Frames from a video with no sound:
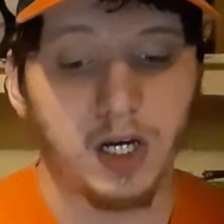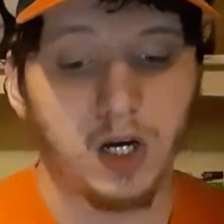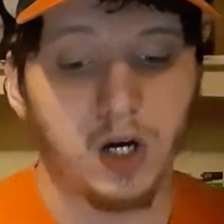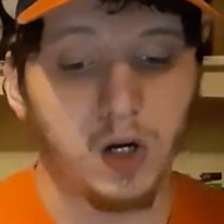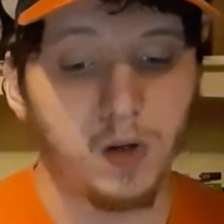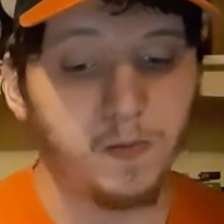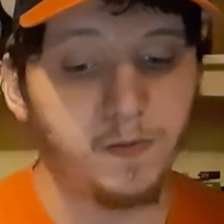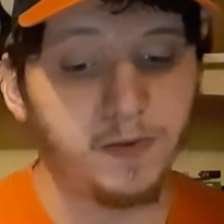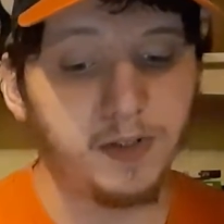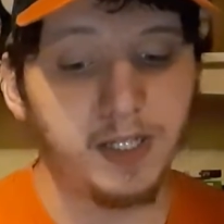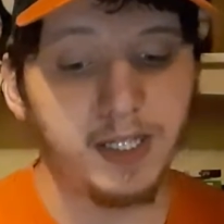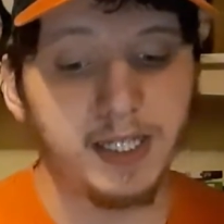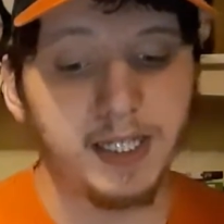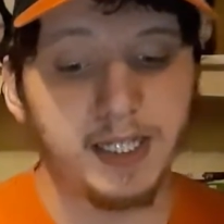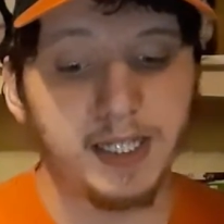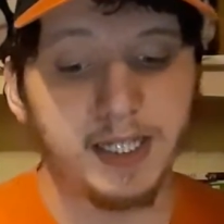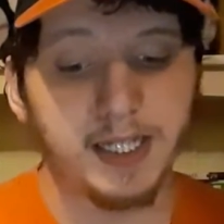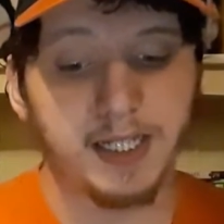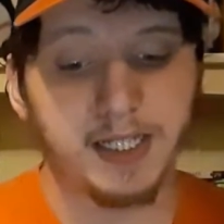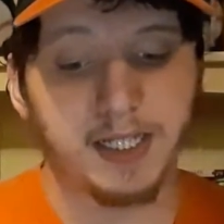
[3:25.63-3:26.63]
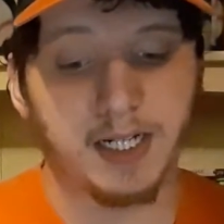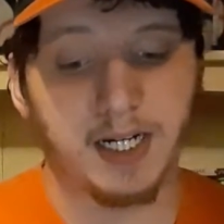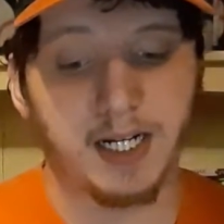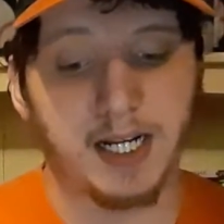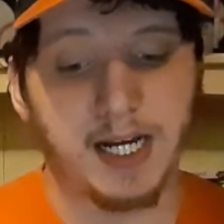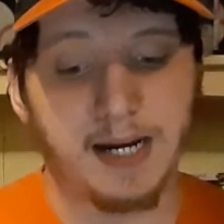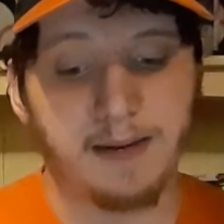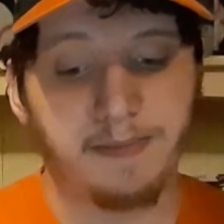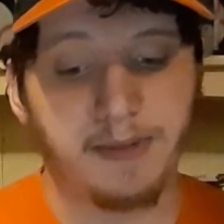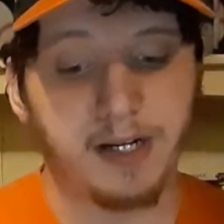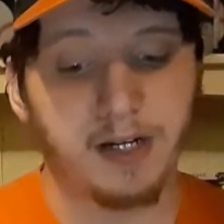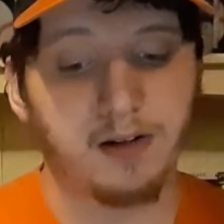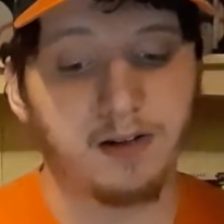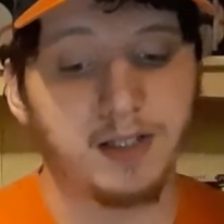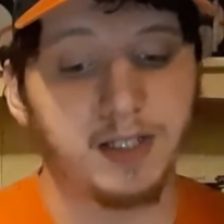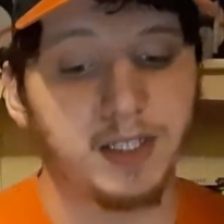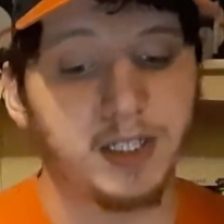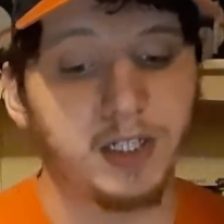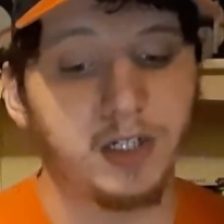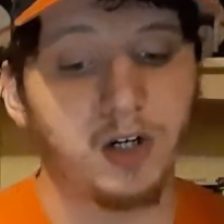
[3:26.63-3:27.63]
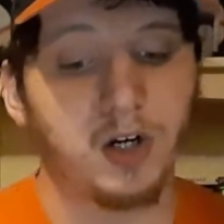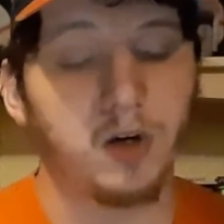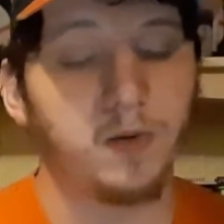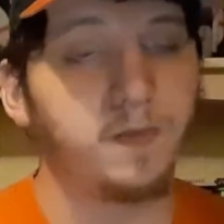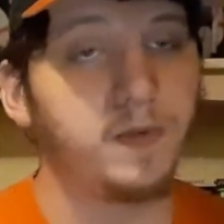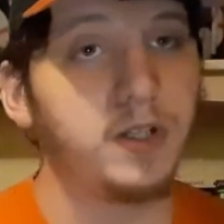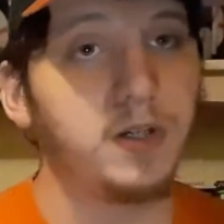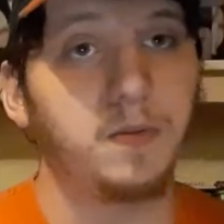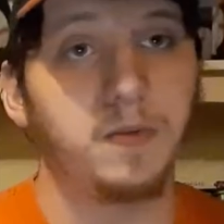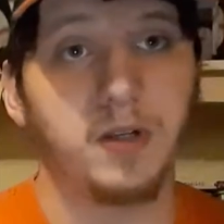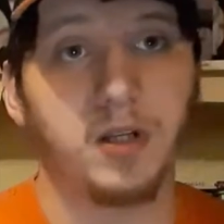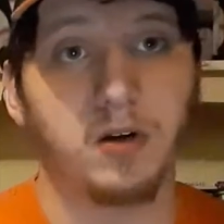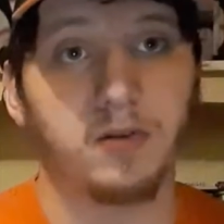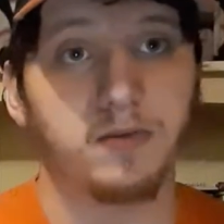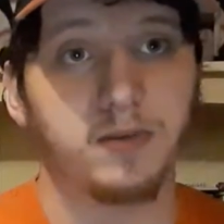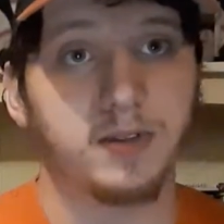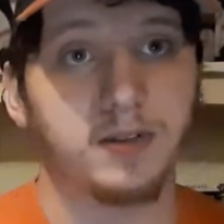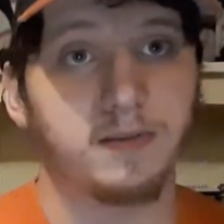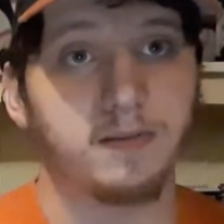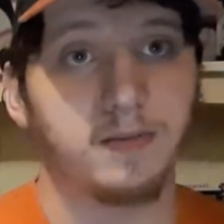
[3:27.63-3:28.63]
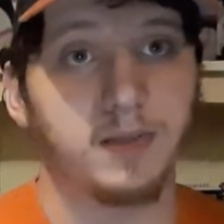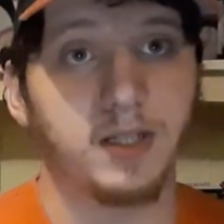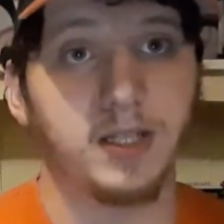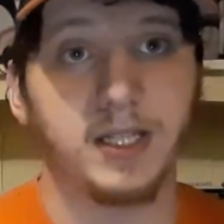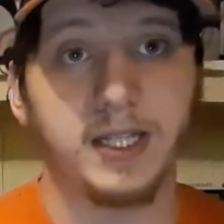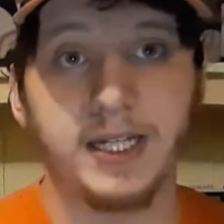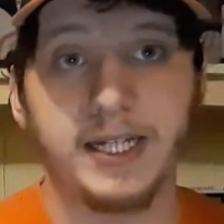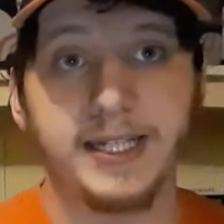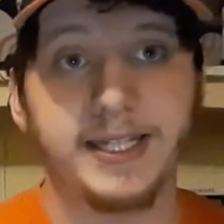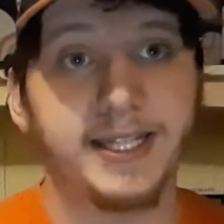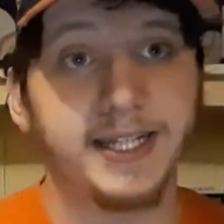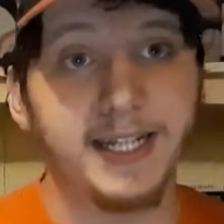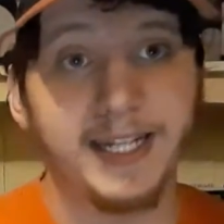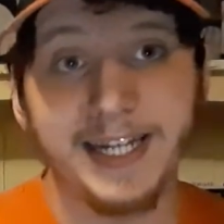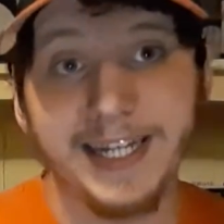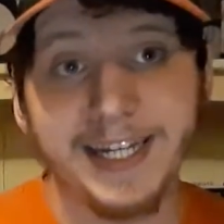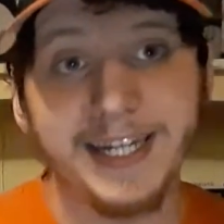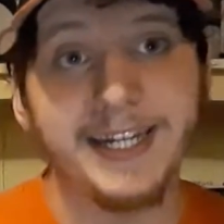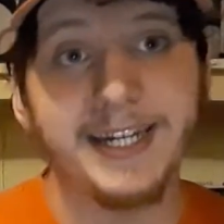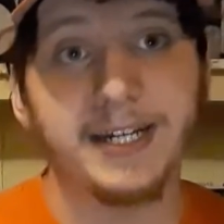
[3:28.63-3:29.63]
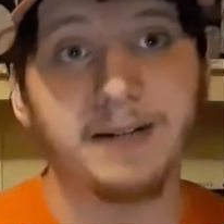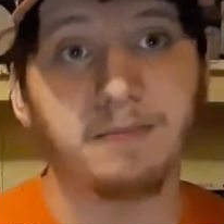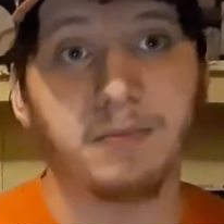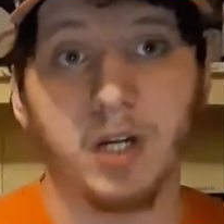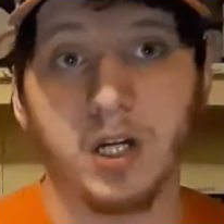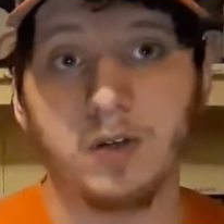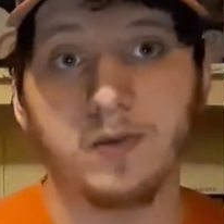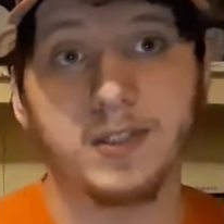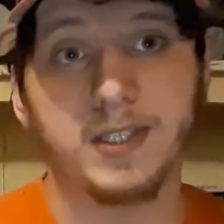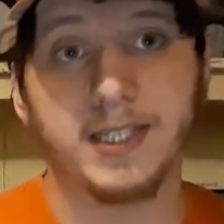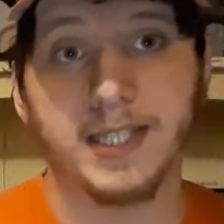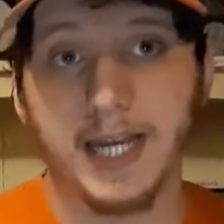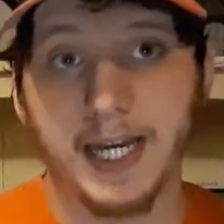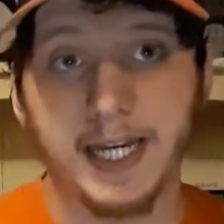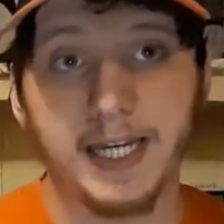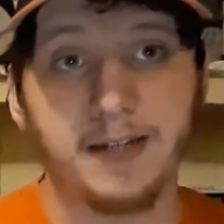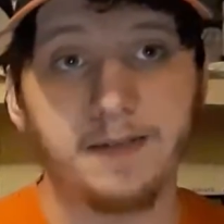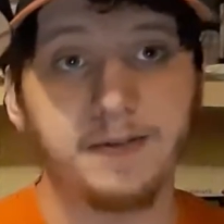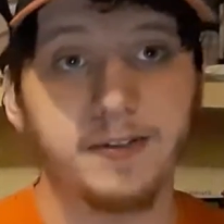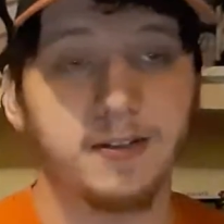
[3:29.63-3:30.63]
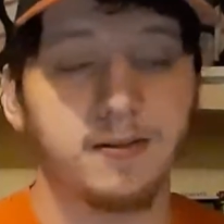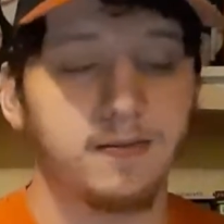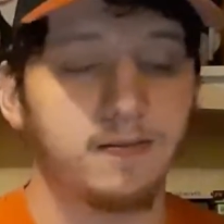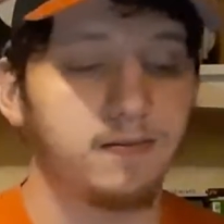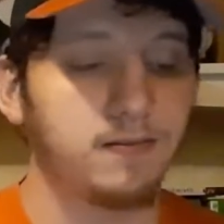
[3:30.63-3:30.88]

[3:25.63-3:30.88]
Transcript: Hopefully, he does a lot better this year. Hopefully, we don't lead the league in blown saves.